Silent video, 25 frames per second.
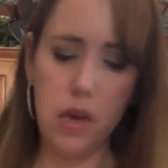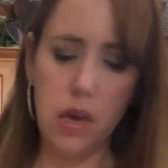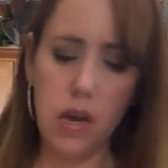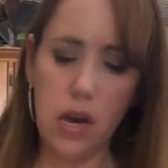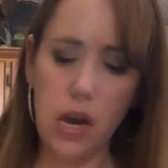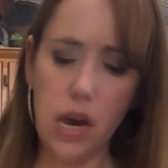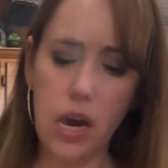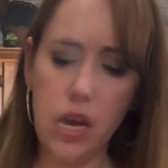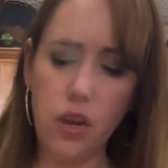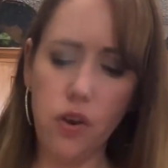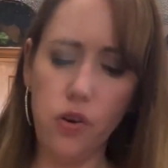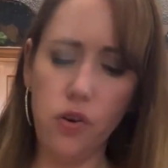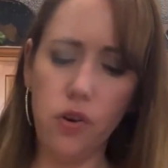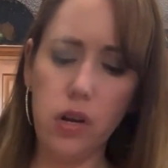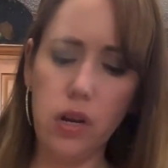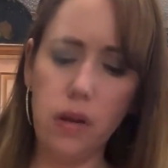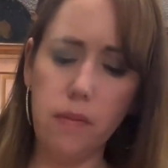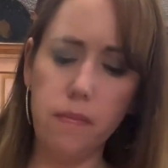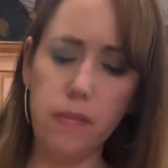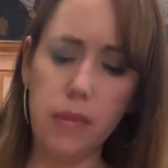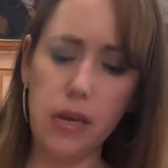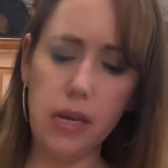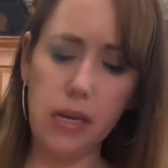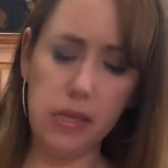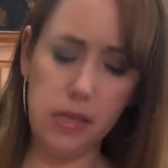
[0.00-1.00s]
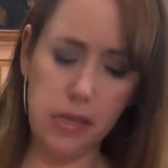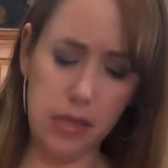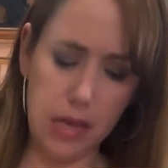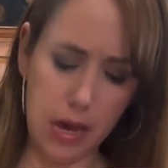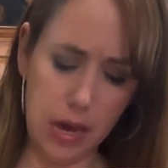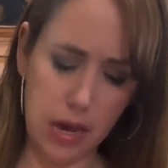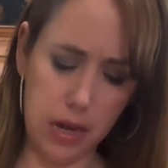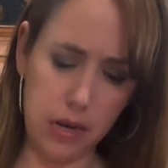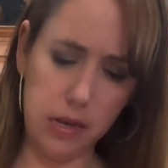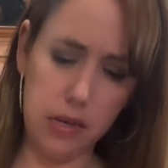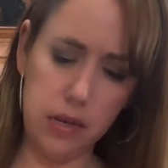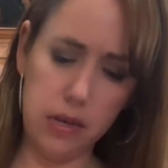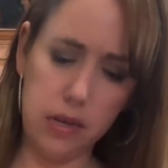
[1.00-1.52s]
And you're going to mix
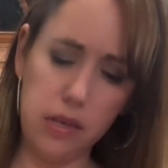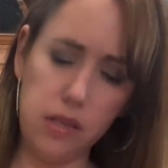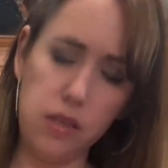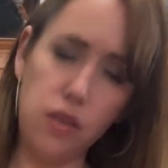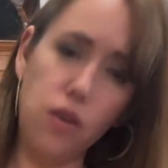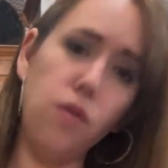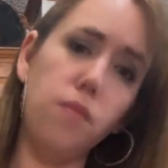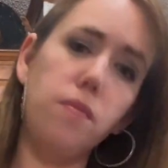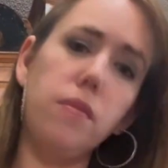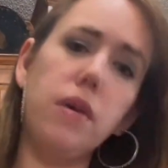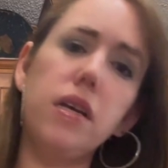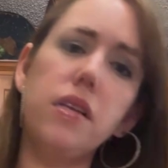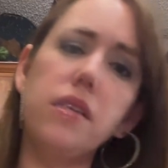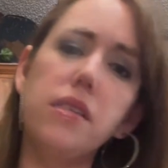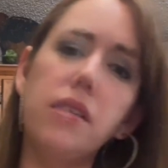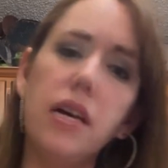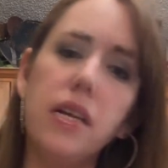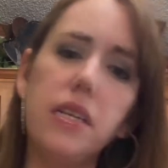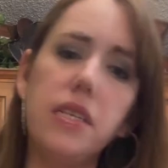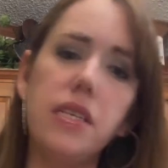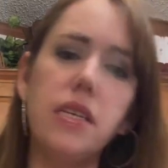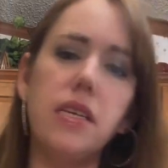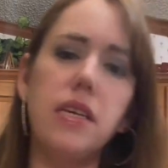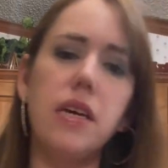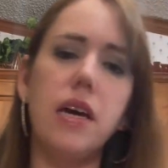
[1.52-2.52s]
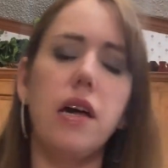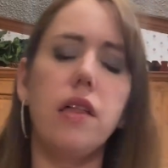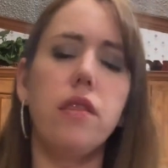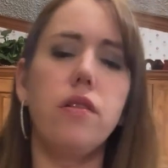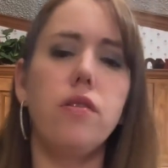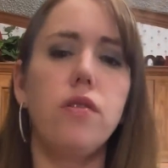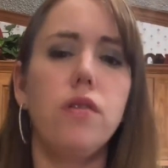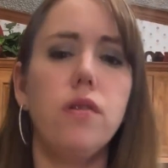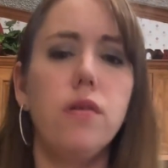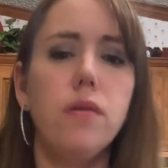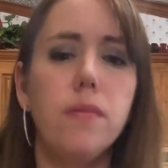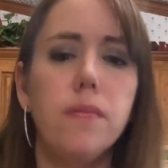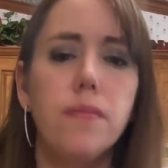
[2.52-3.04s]
that. So mix that
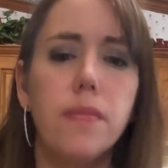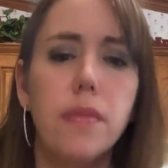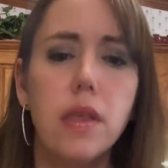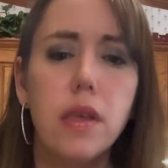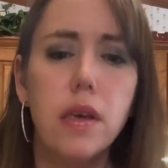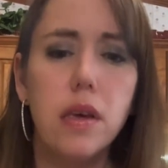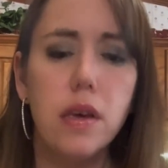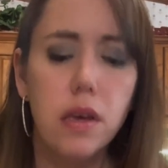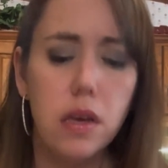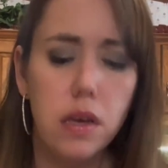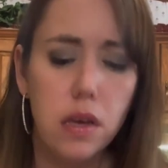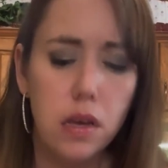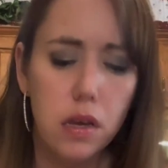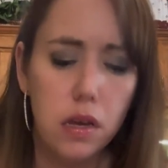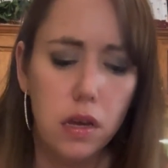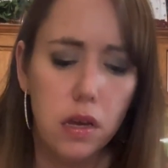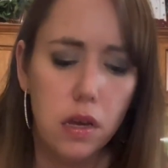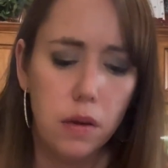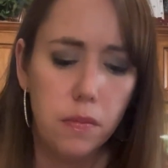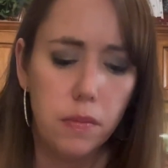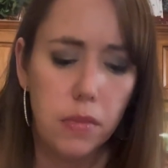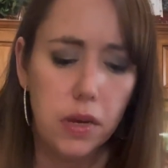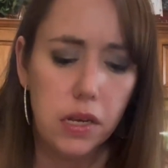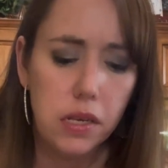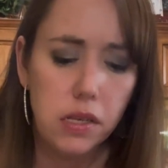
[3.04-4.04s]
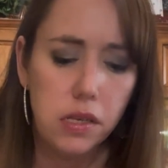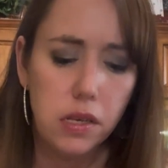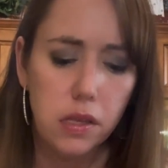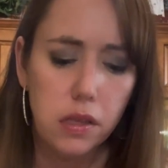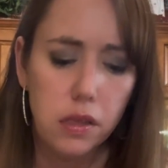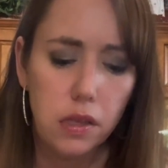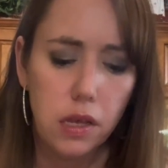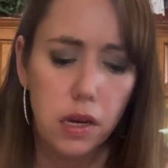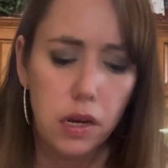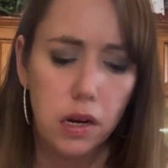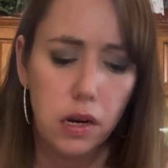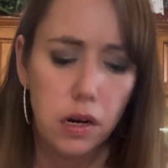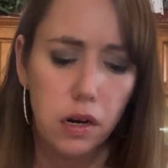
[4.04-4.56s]
together. Mix it
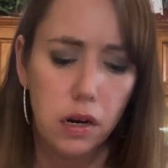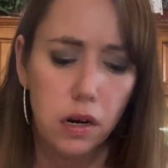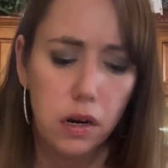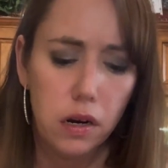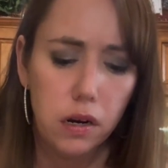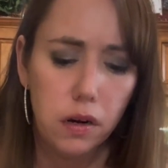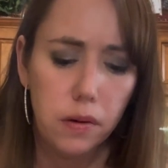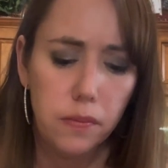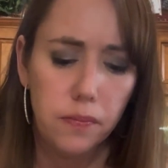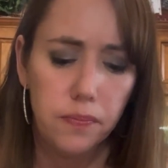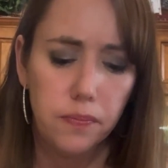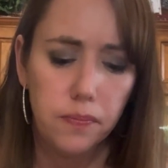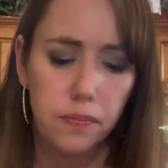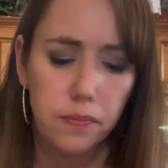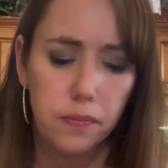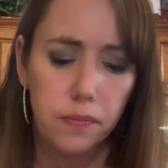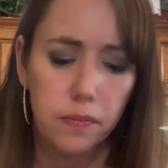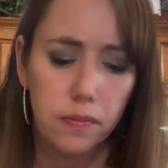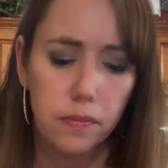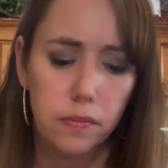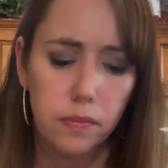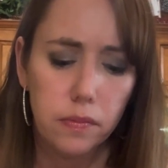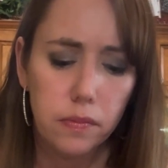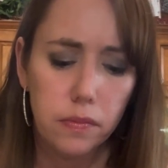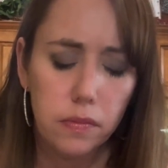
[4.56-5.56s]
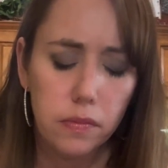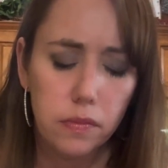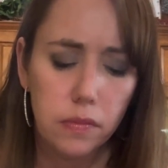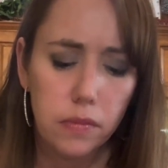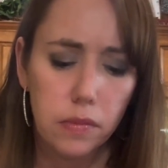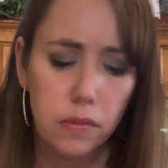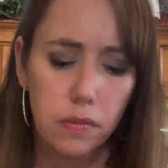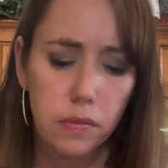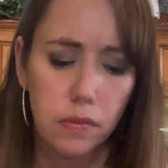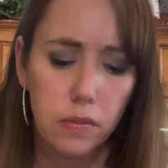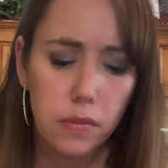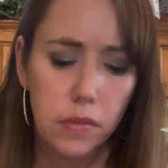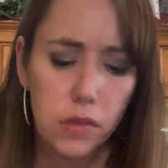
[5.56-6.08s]
there.
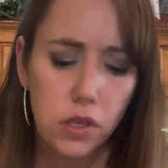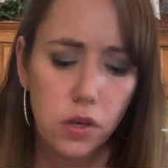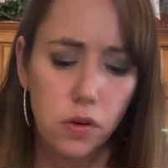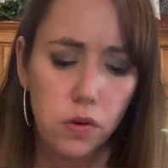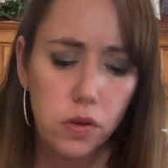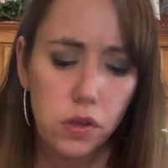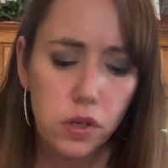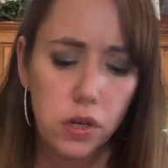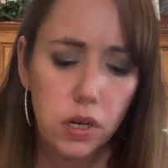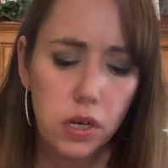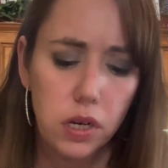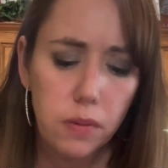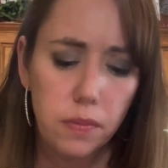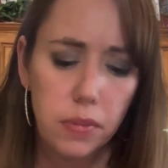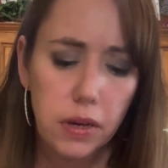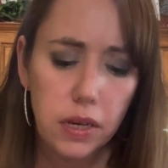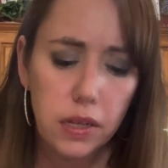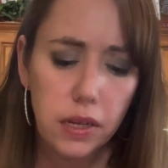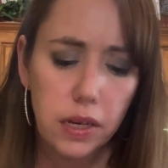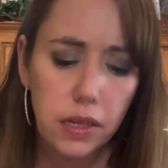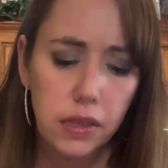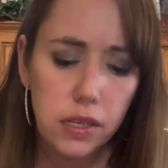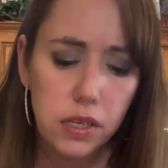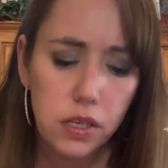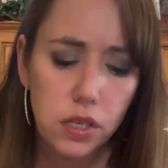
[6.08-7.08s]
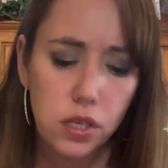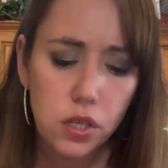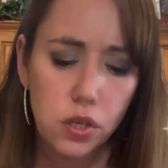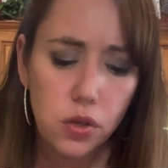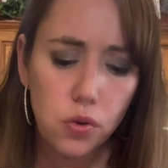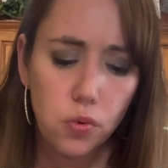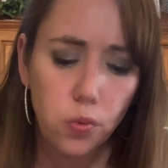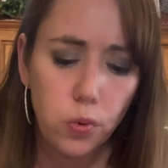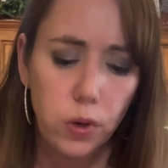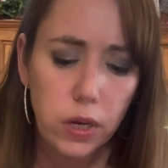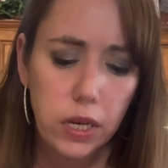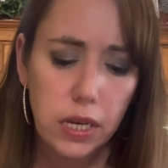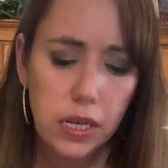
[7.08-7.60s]
So it's going to be like this
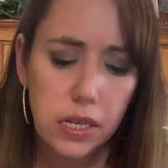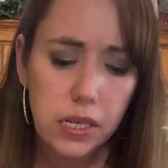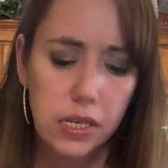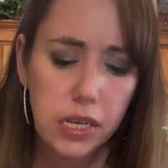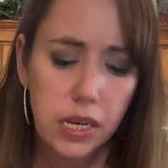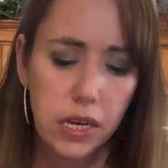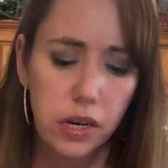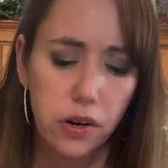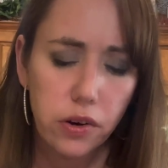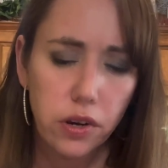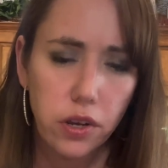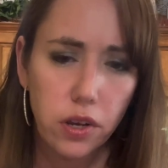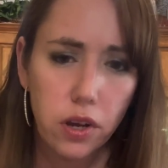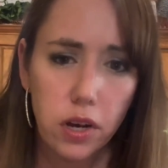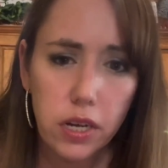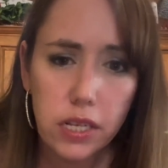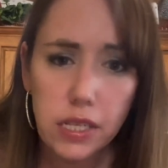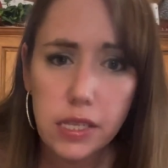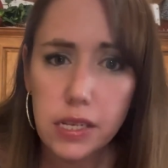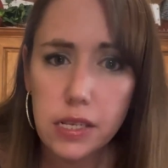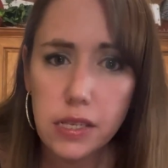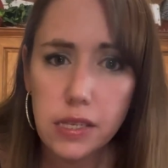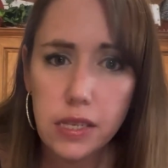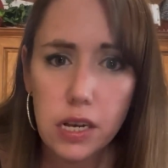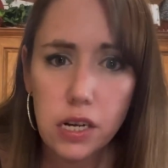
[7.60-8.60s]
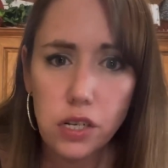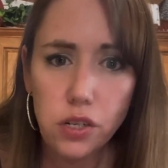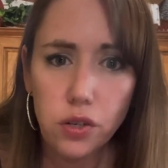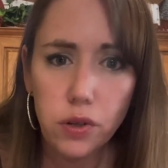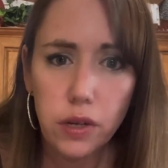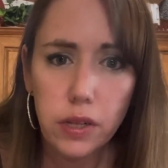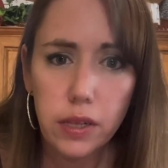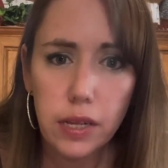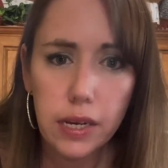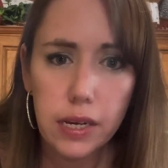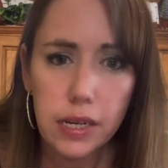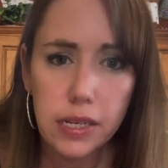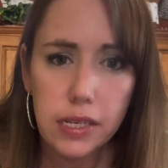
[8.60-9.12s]
sweet teriyaki. It's essentially
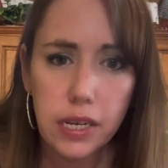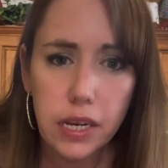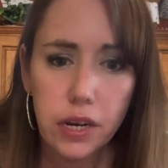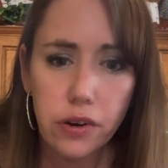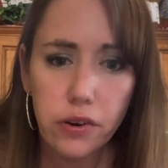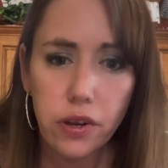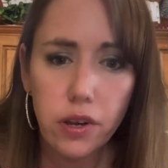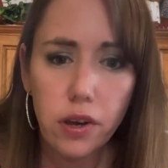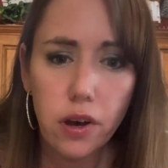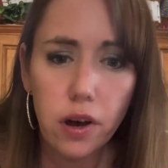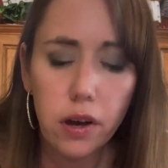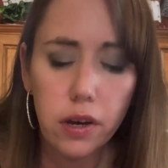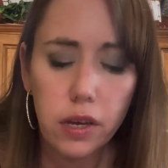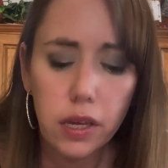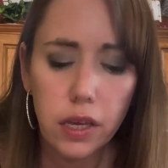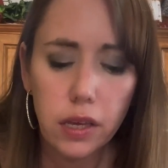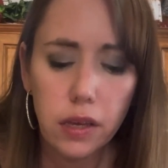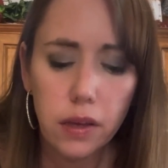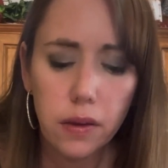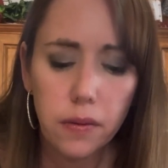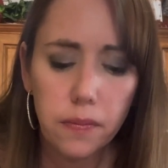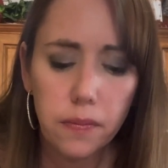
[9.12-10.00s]
like a teriyaki.